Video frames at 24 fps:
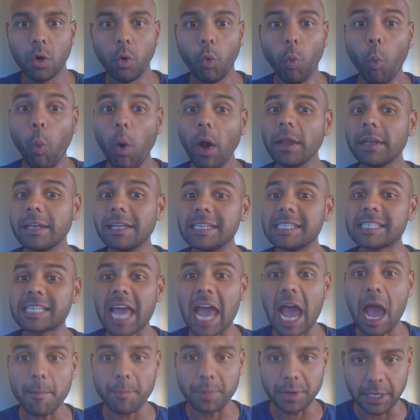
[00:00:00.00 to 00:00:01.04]
What is
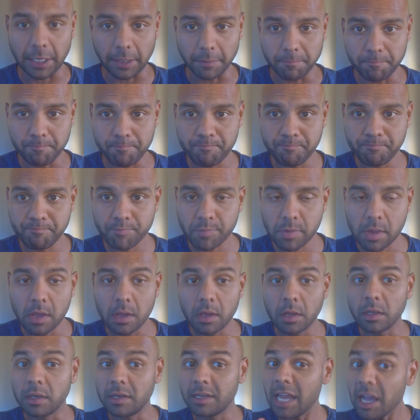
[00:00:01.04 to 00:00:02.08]
happening?
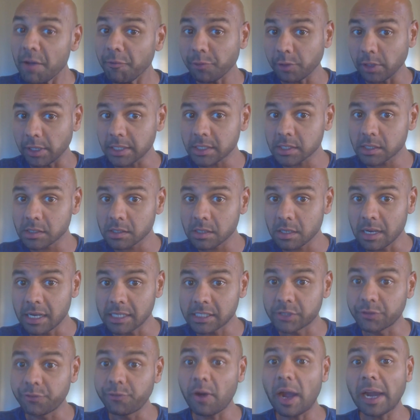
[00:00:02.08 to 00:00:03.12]
Netflix
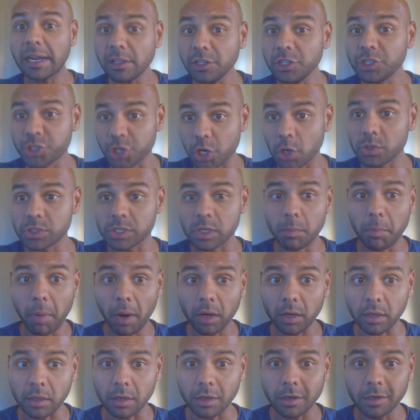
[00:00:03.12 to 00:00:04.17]
has finally chosen a
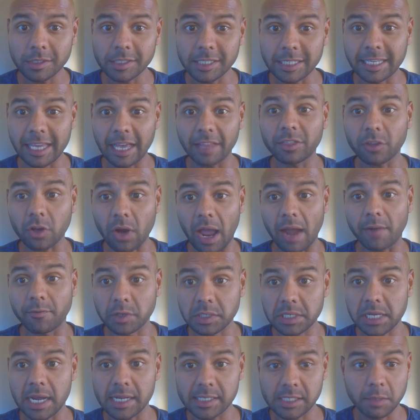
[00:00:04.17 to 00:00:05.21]
partner to get their
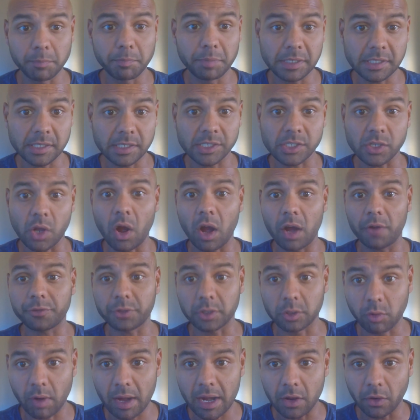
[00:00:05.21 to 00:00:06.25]
advertising business off the
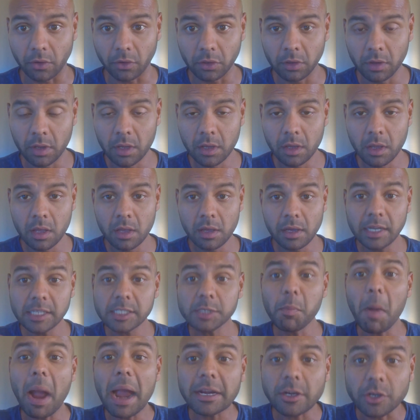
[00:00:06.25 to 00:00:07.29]
ground. It's
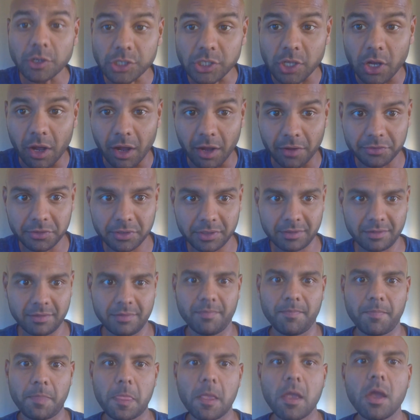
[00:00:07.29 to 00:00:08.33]
Microsoft.
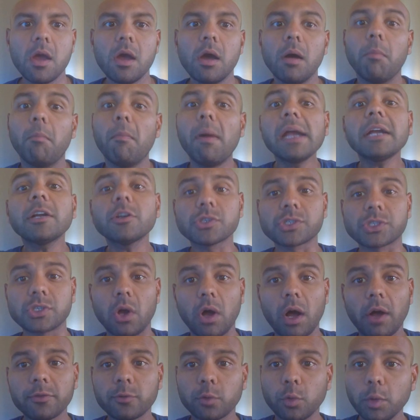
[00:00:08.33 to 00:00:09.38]

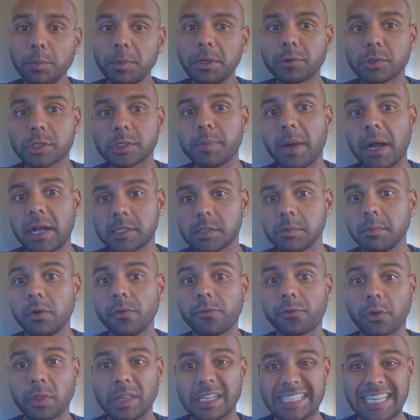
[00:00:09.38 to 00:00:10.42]
Microsoft will be responsible
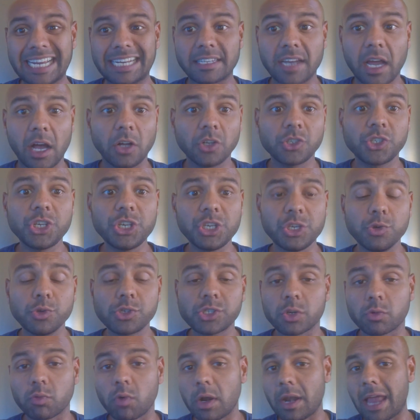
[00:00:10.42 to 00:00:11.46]
for the technology used
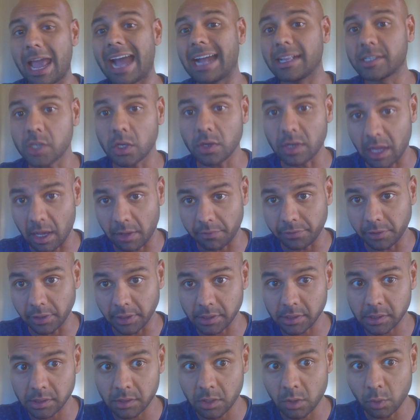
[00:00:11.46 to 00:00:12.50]
to run ads on
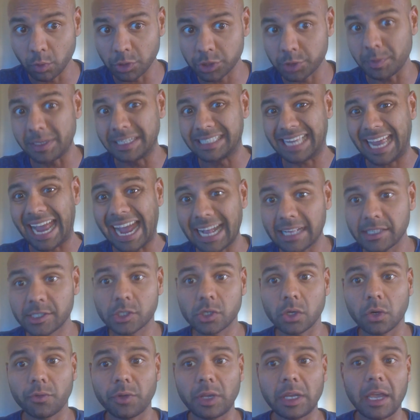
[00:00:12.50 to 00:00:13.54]
Netflix, which means ad
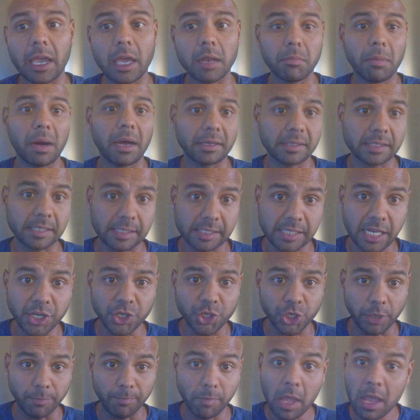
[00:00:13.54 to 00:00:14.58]
serving and
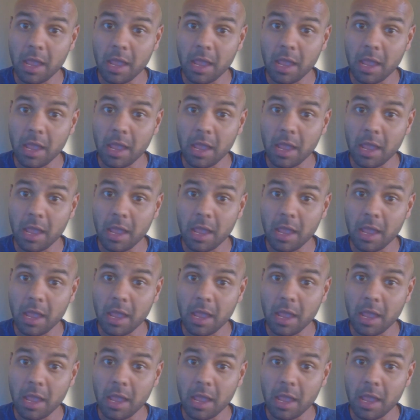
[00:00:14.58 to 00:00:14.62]
monetization,